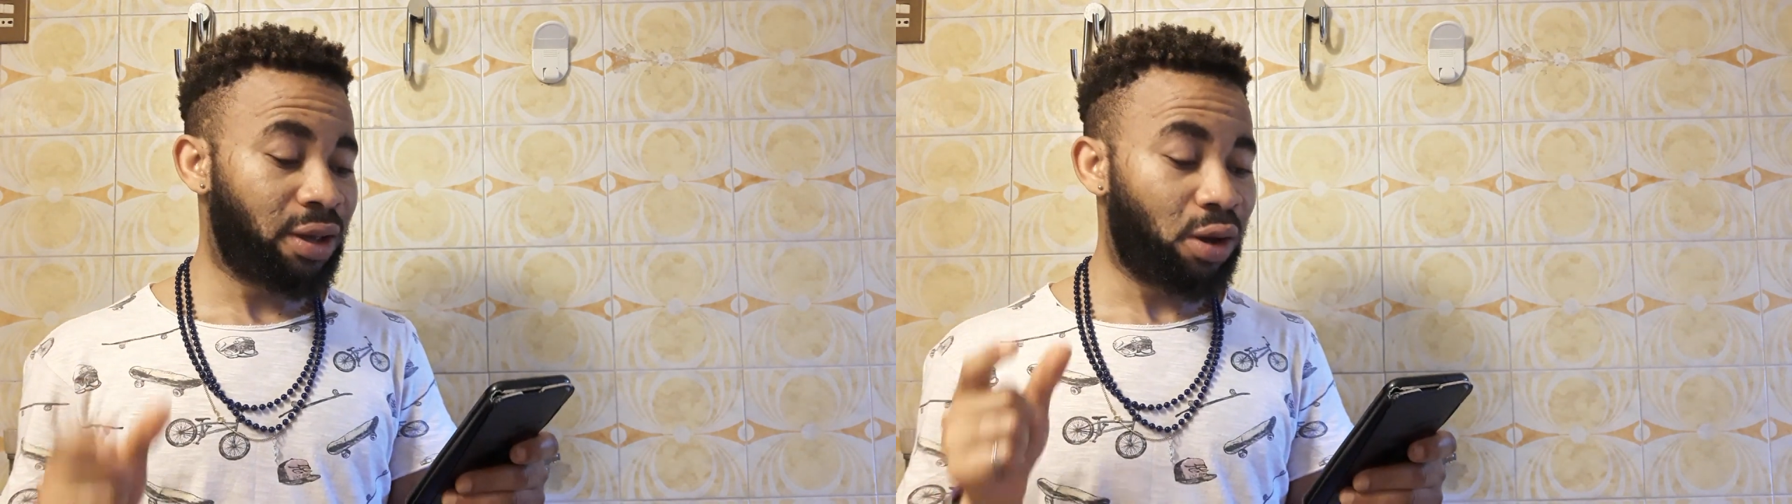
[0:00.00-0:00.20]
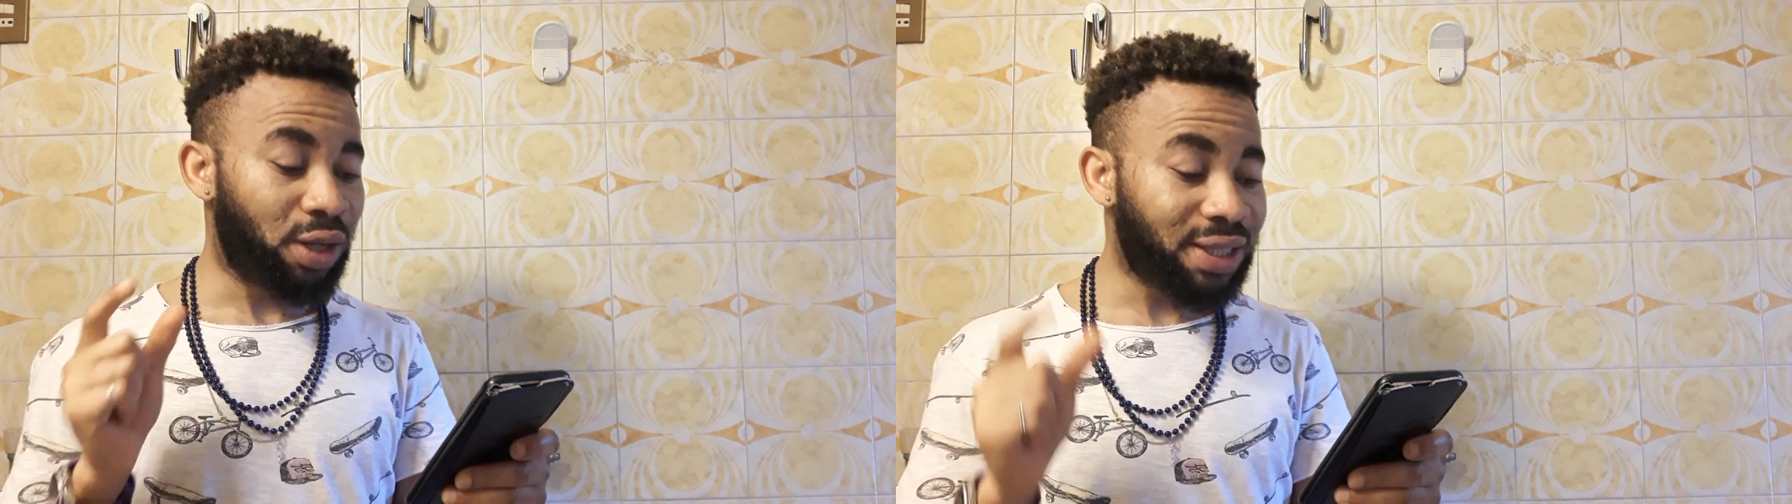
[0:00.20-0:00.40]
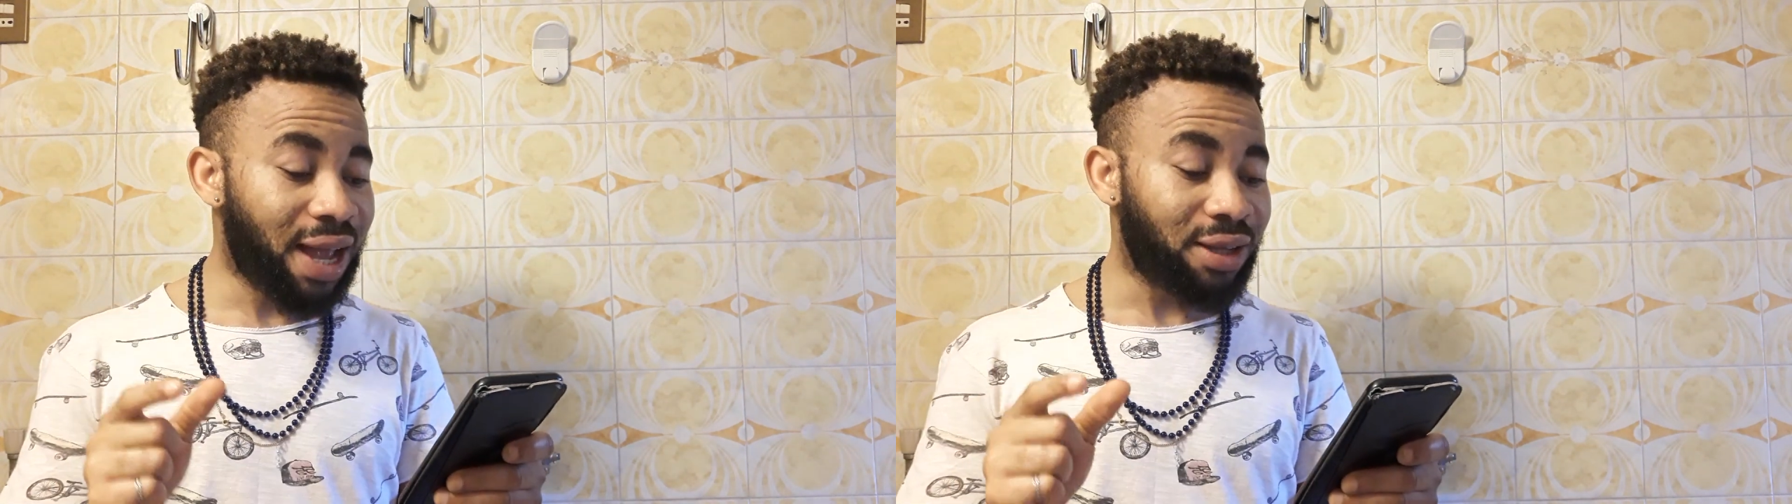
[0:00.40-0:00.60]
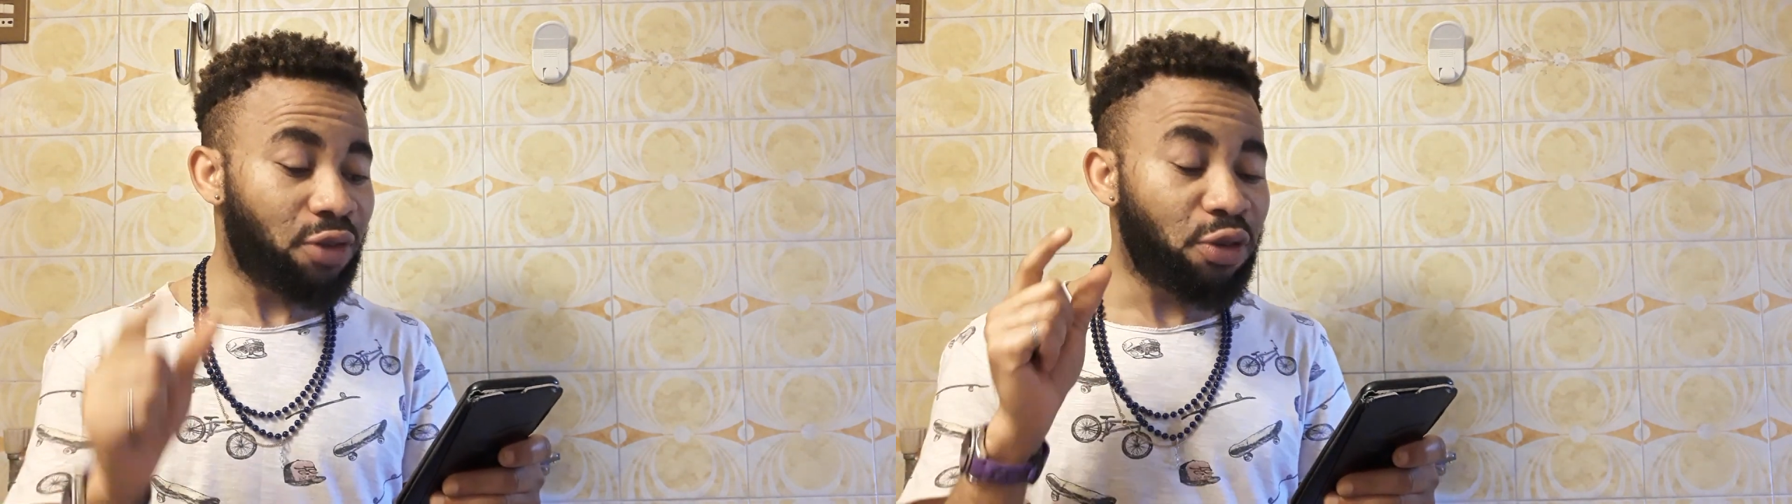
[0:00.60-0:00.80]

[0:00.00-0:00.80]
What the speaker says: understand,